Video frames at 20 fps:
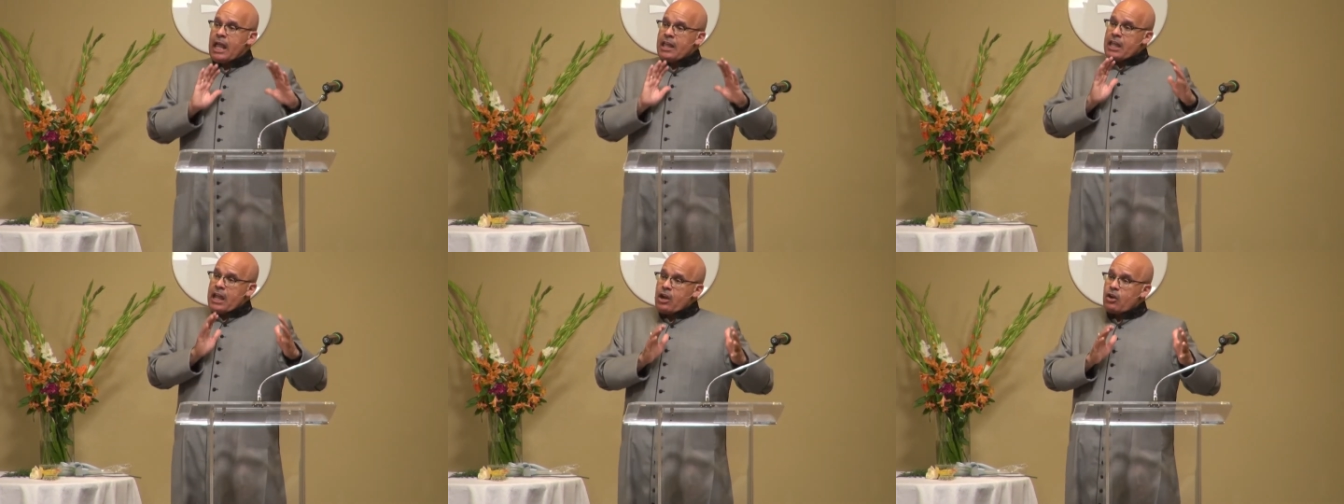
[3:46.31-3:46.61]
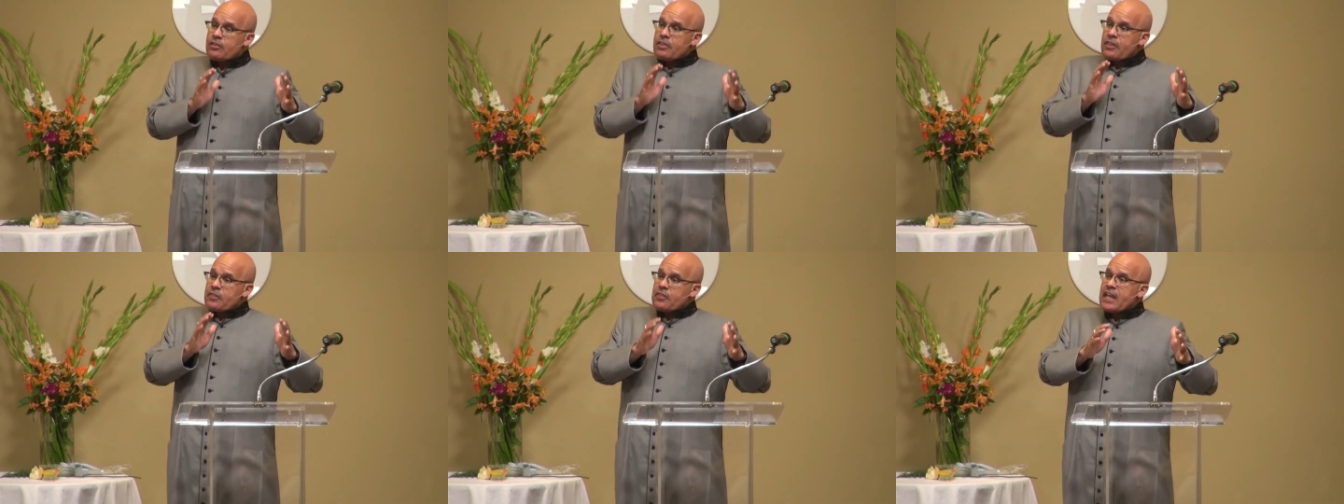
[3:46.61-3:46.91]
Here are
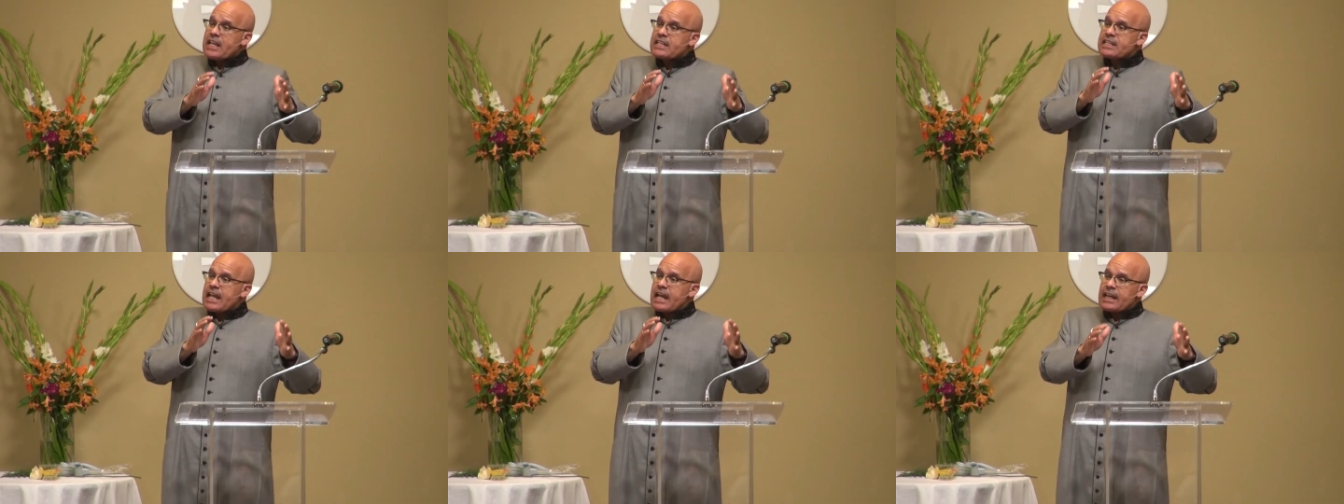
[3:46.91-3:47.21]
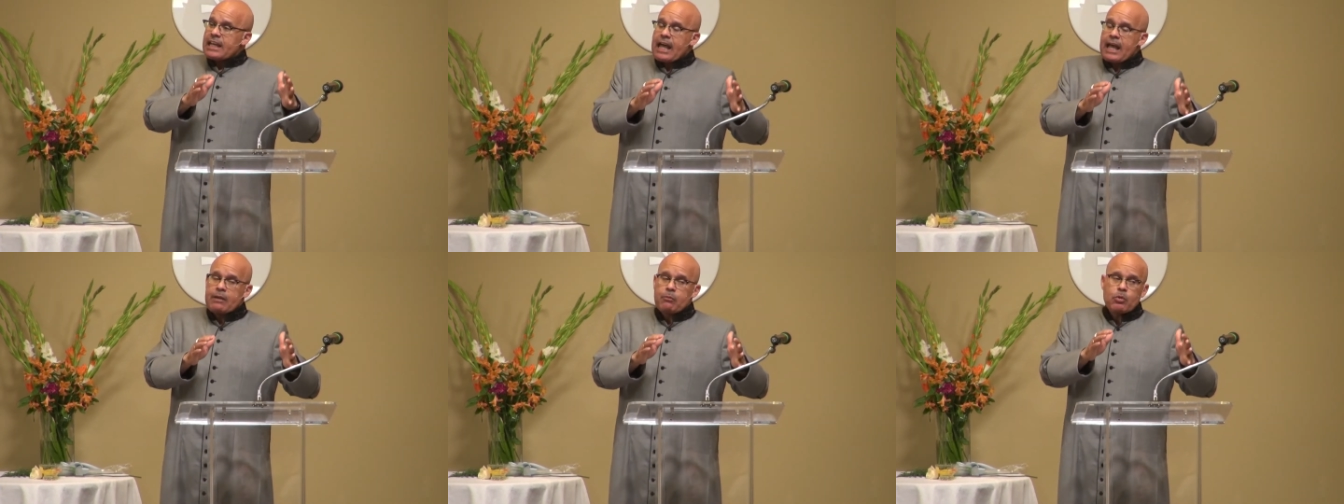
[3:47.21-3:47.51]
the things I
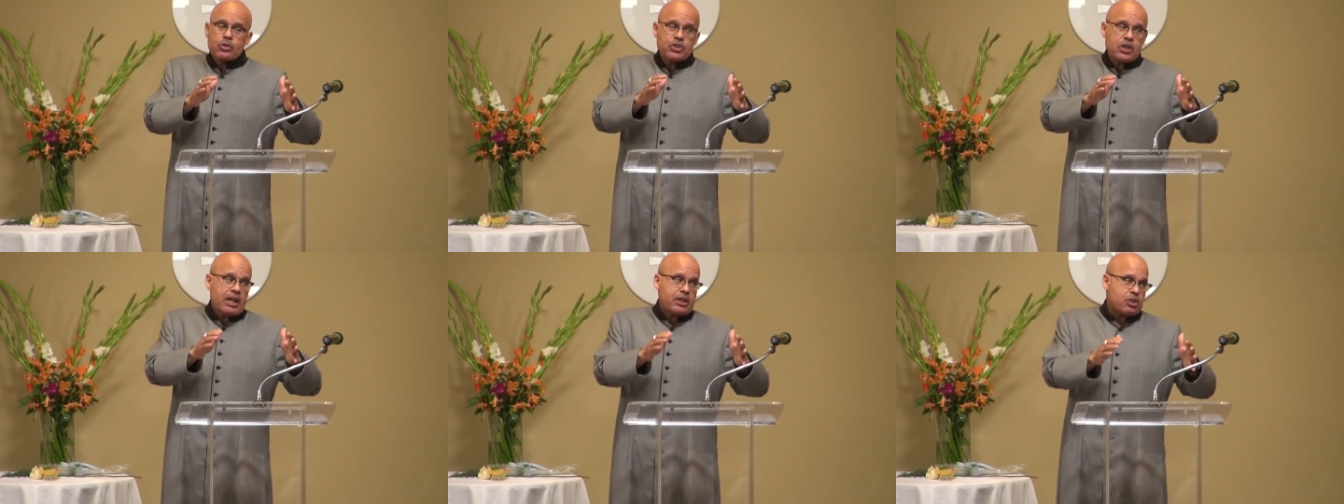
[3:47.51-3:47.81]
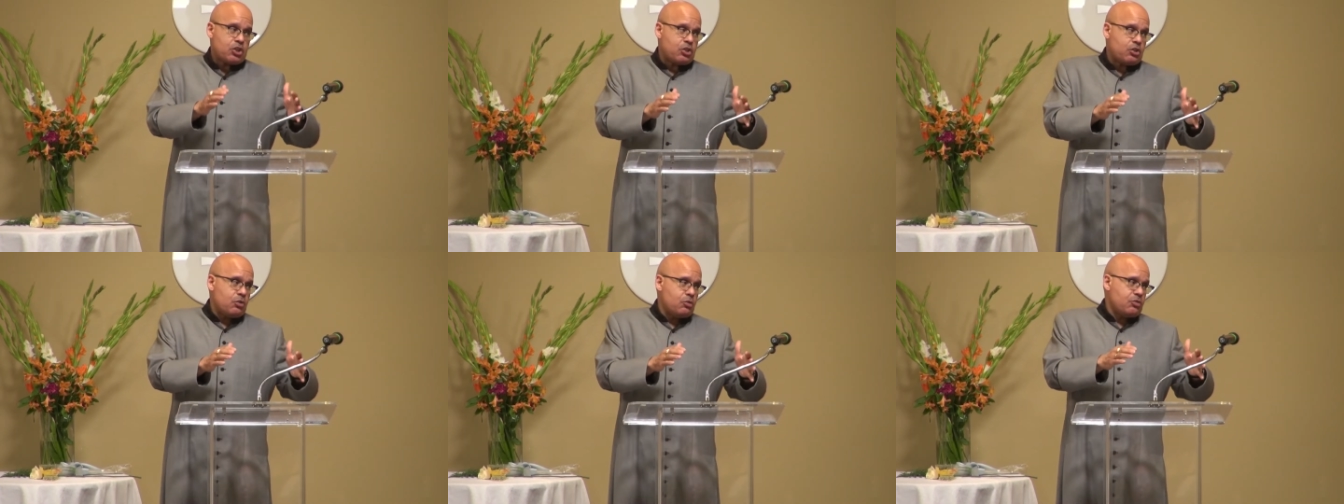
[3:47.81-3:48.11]
like which I
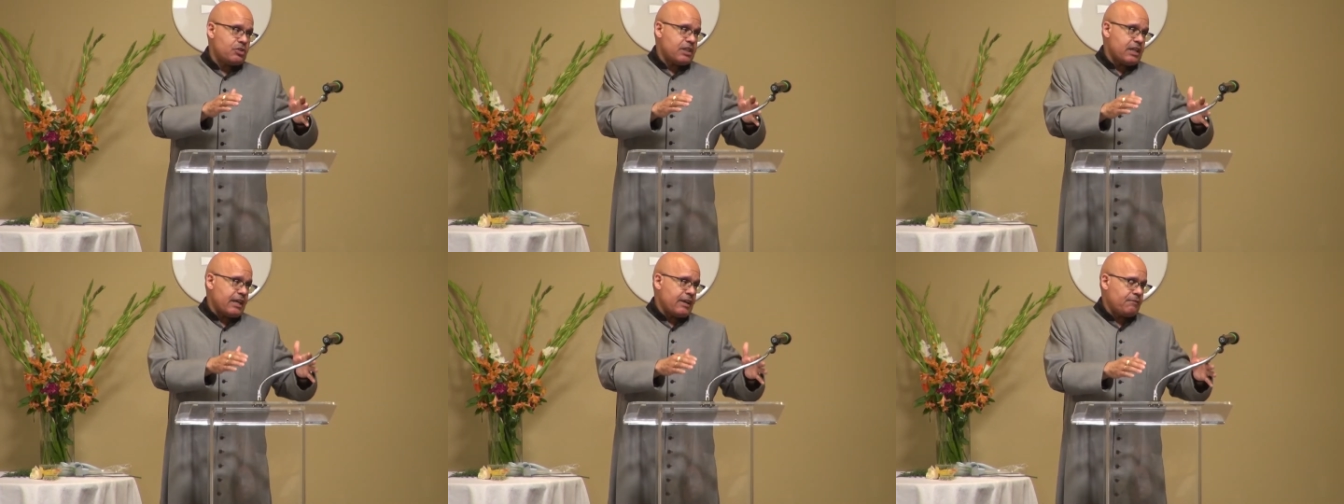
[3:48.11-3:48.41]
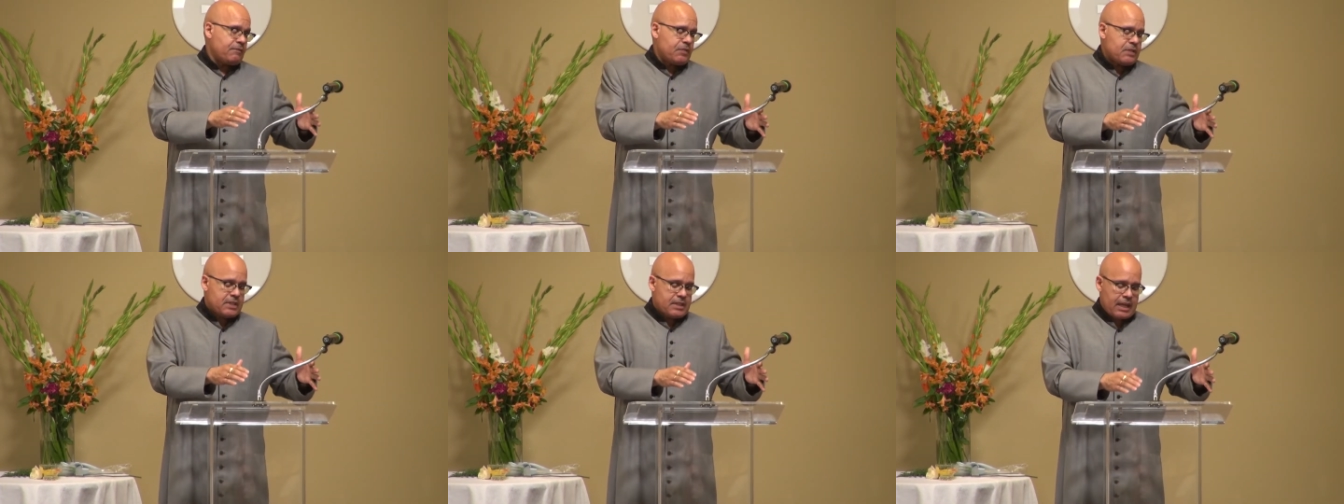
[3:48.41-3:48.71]
choose to
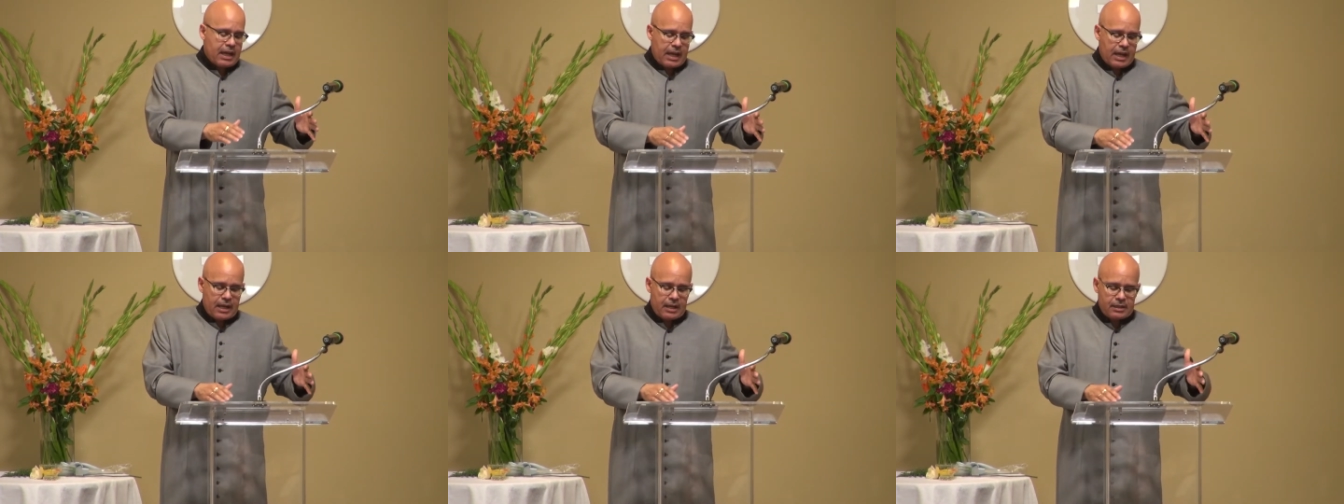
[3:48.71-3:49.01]
emphasize.